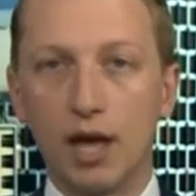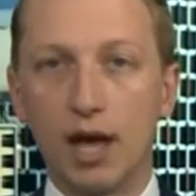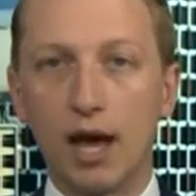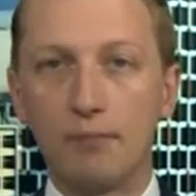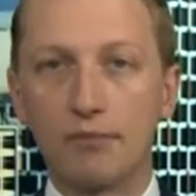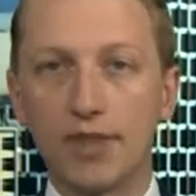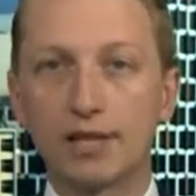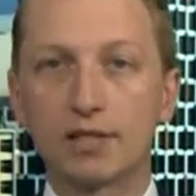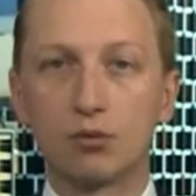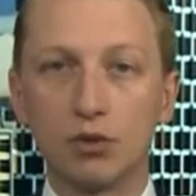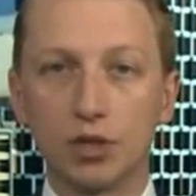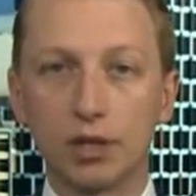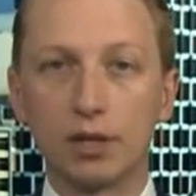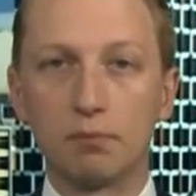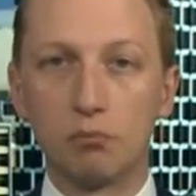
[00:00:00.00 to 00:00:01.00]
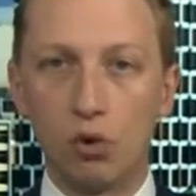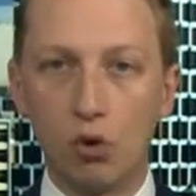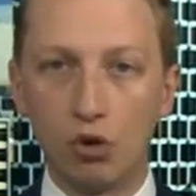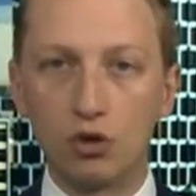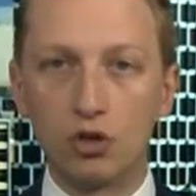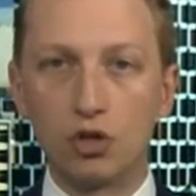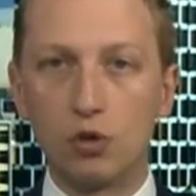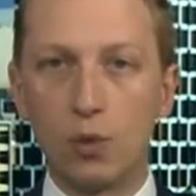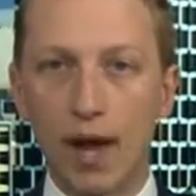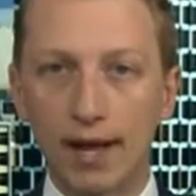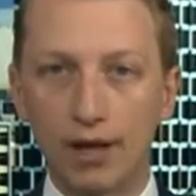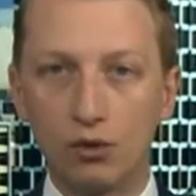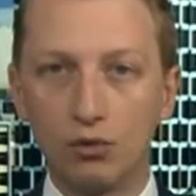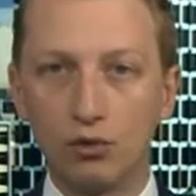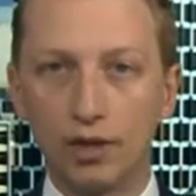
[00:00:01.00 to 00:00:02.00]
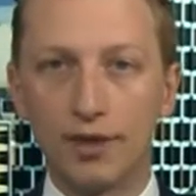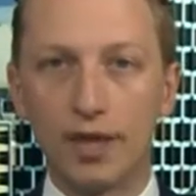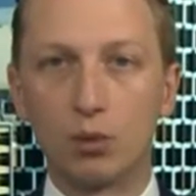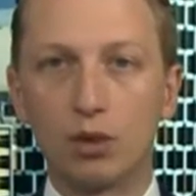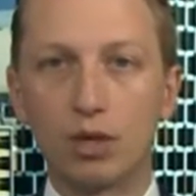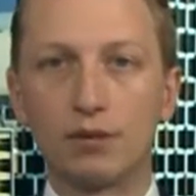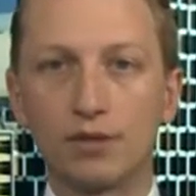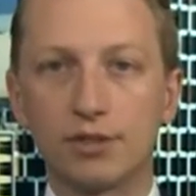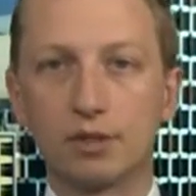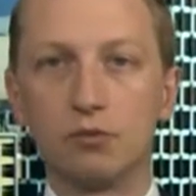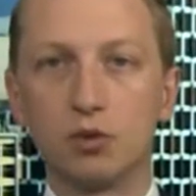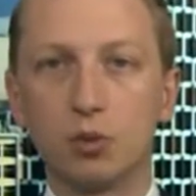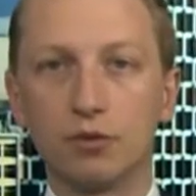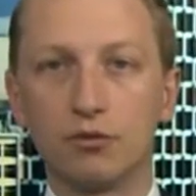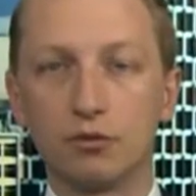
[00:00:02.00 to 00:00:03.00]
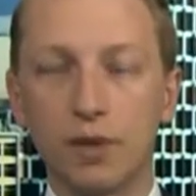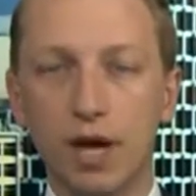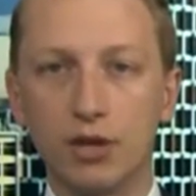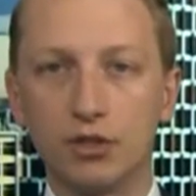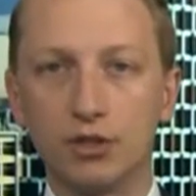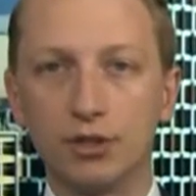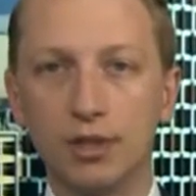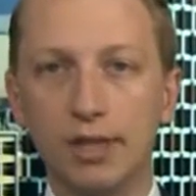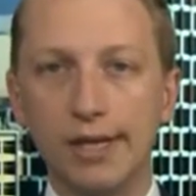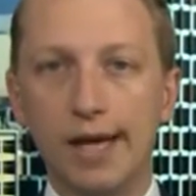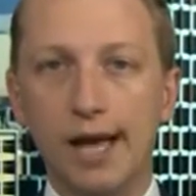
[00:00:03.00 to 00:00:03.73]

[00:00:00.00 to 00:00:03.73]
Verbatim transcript: Um, that's a really important new angle and that will give us some new information.